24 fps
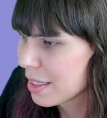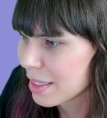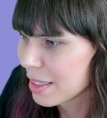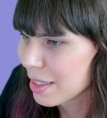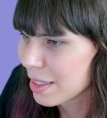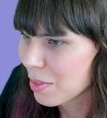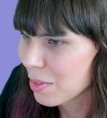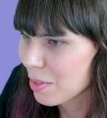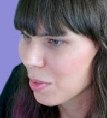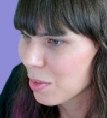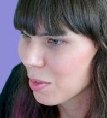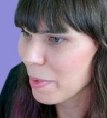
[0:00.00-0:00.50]

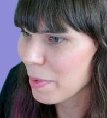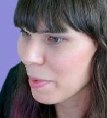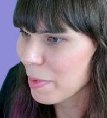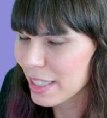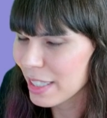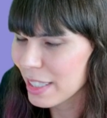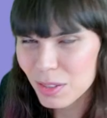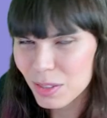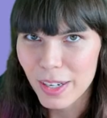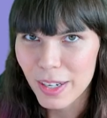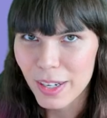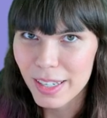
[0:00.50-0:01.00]
What about
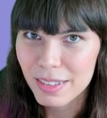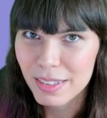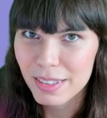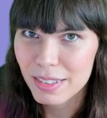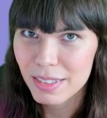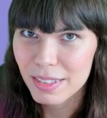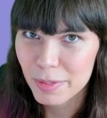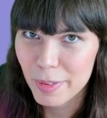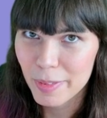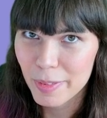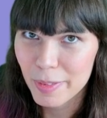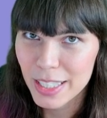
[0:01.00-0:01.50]
this one? Do
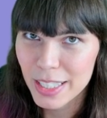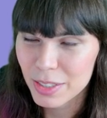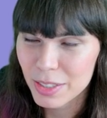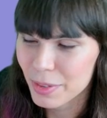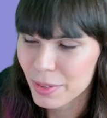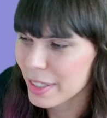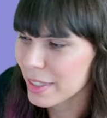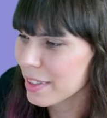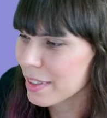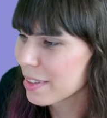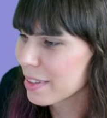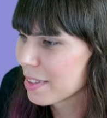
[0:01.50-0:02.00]
you remember this
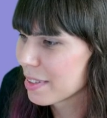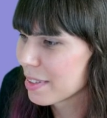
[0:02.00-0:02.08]
one?